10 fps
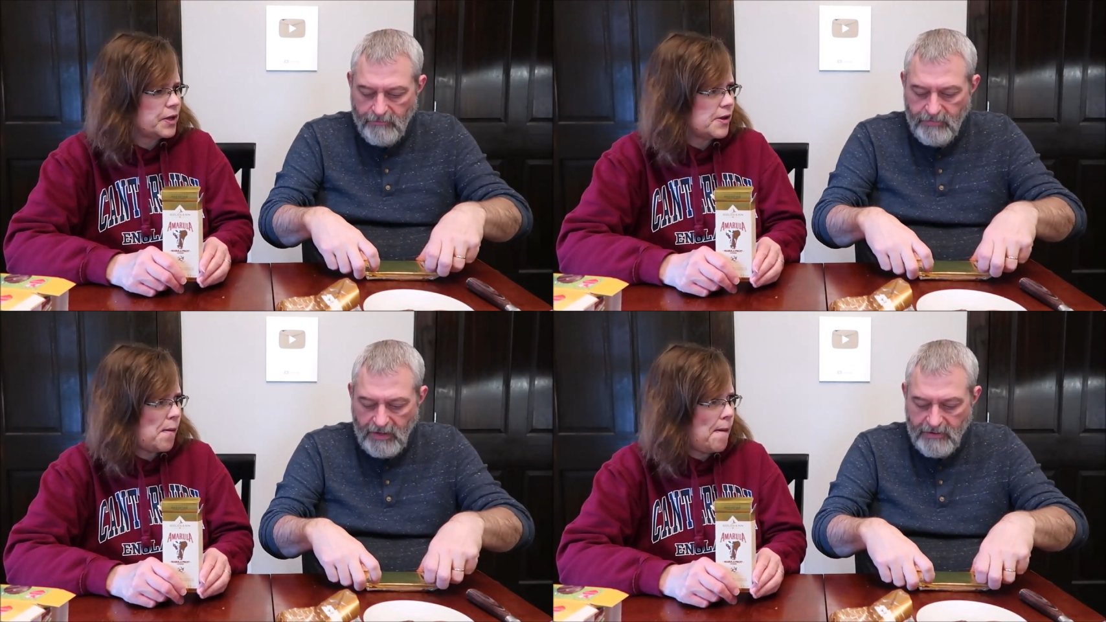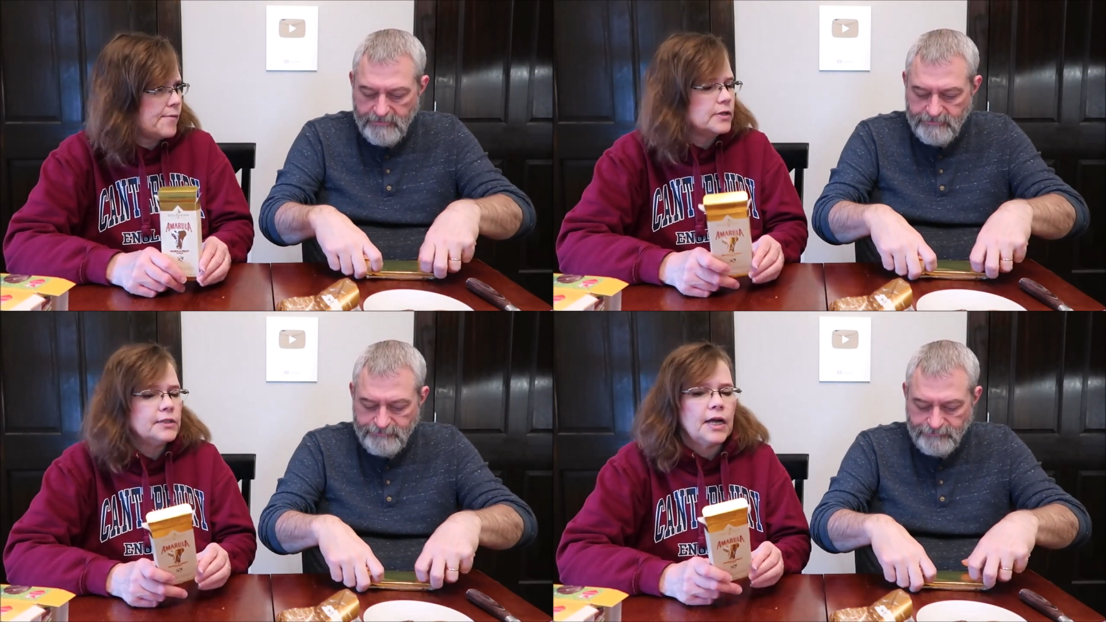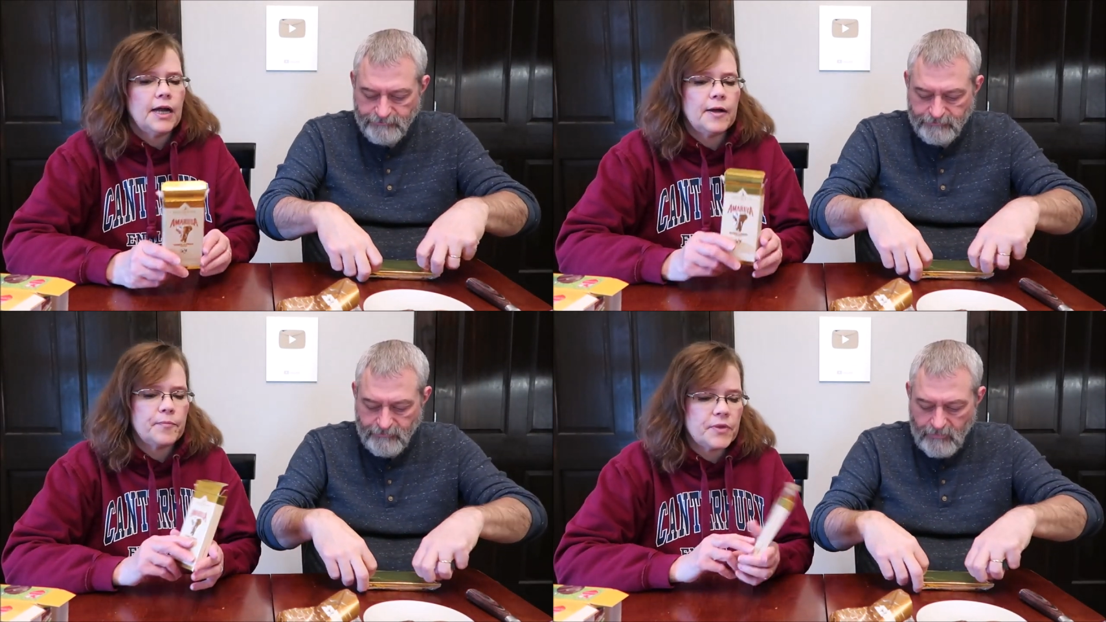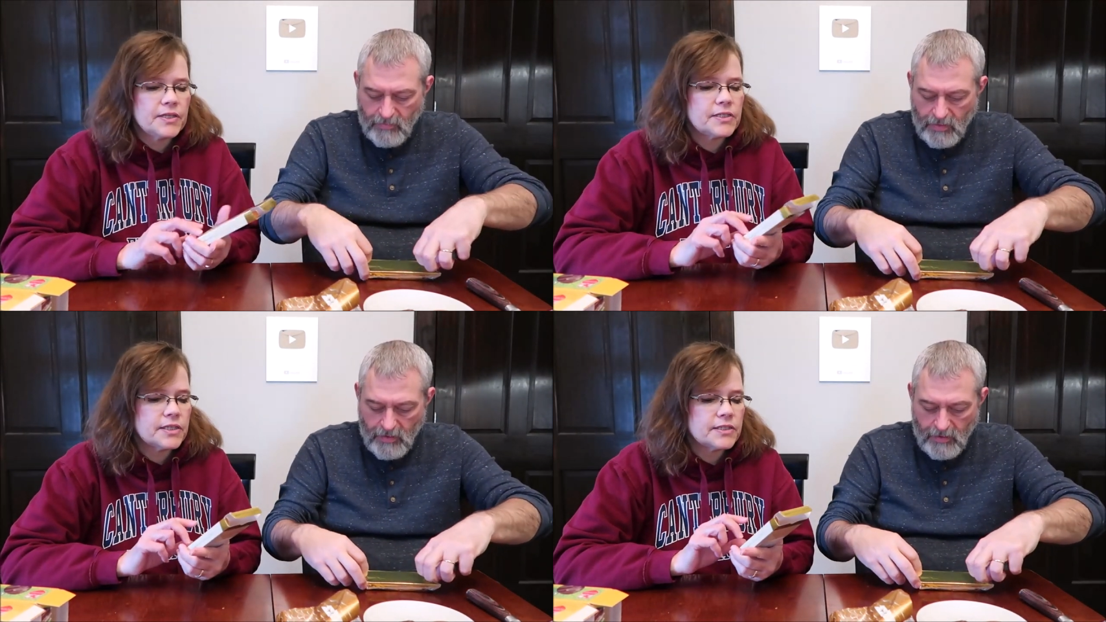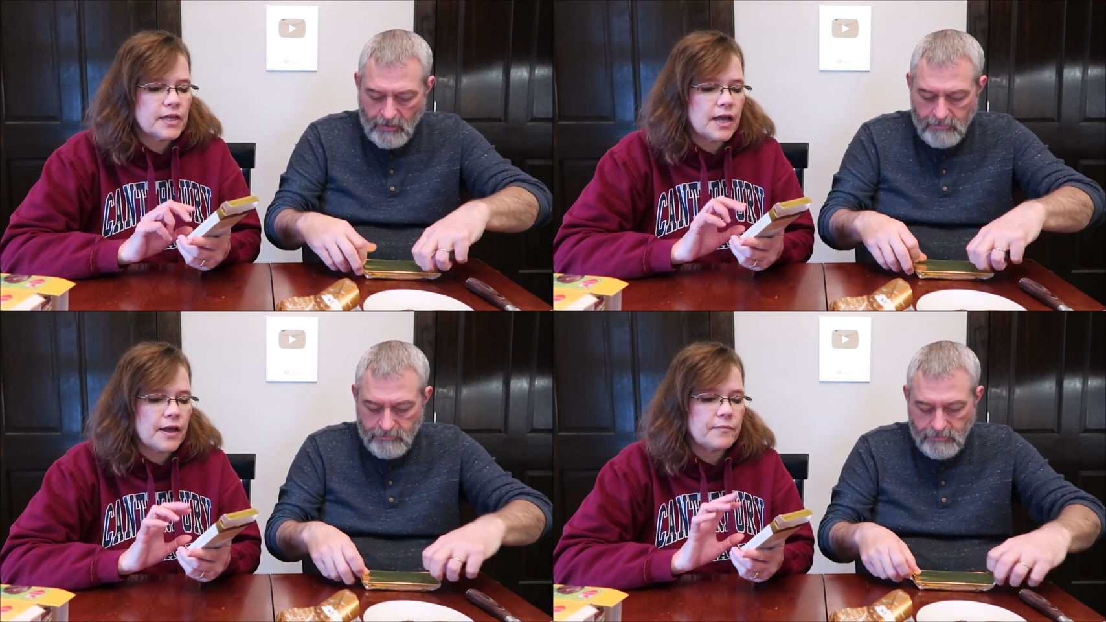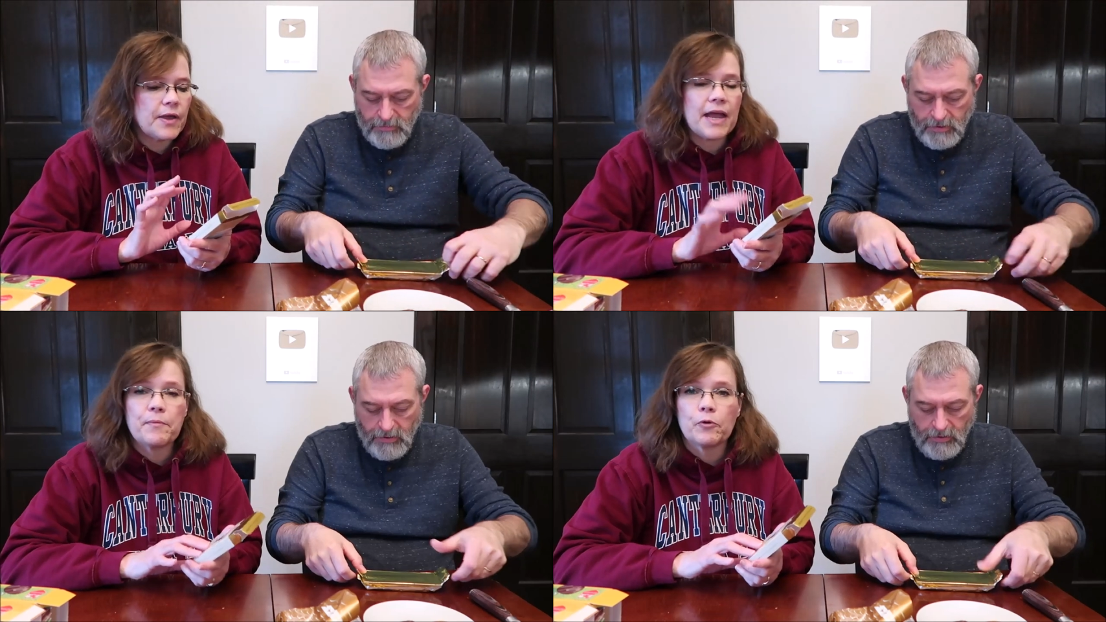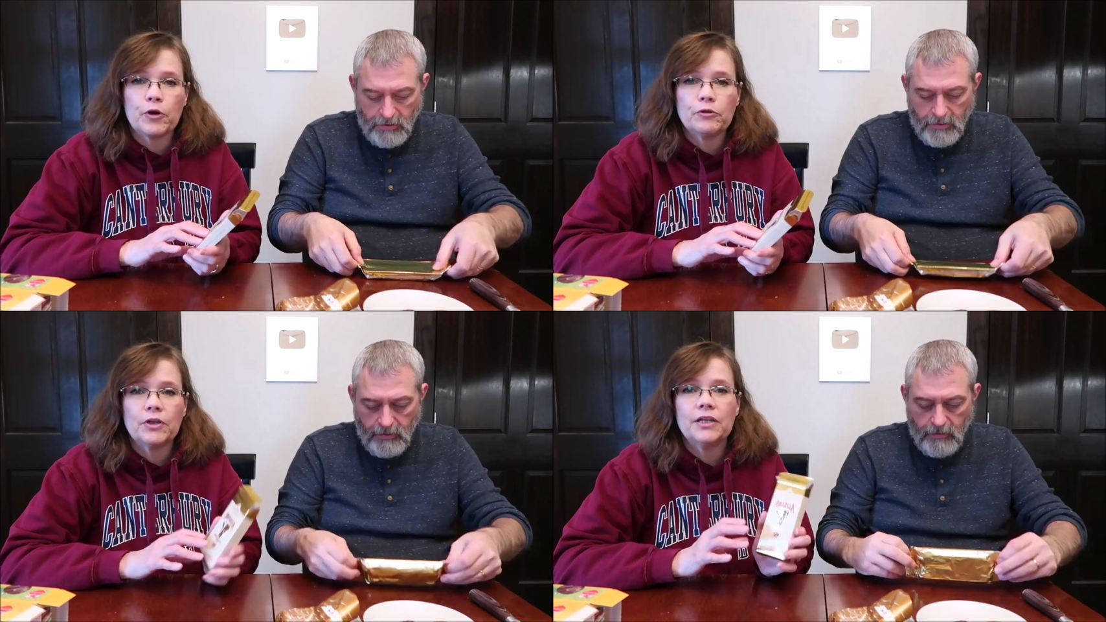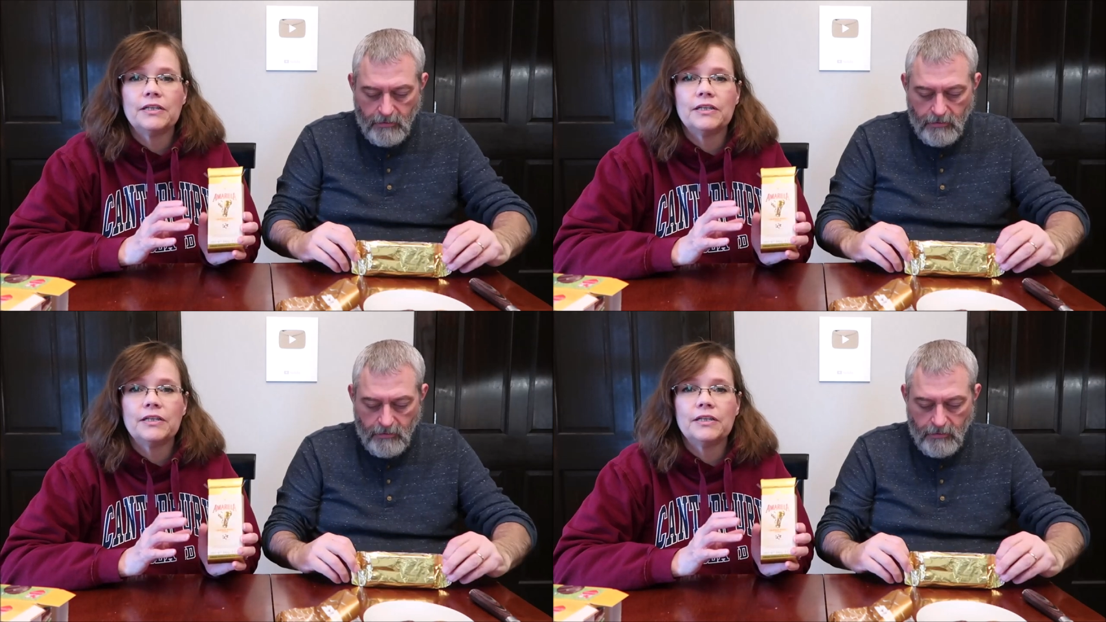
Speaker 1: be. Yeah. Uh, this is uh, Amarula.